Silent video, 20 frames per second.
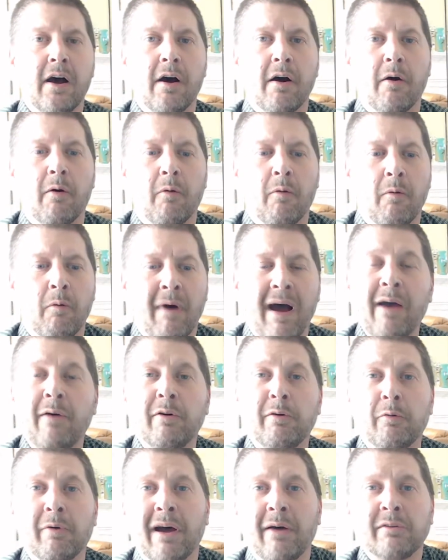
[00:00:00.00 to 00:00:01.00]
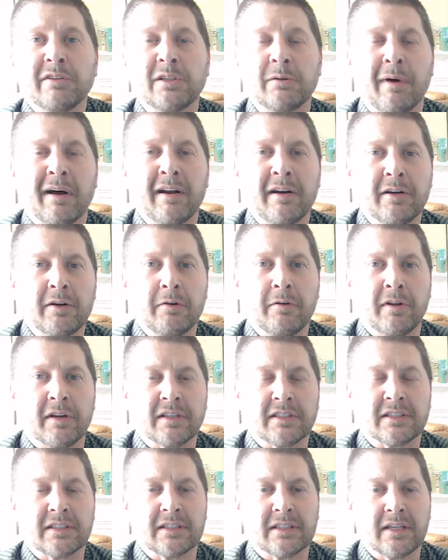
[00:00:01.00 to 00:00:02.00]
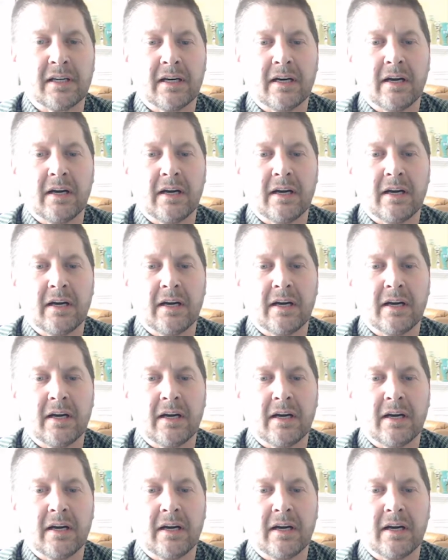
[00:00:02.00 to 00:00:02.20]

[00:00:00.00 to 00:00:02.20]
Why would, why would you want to do this?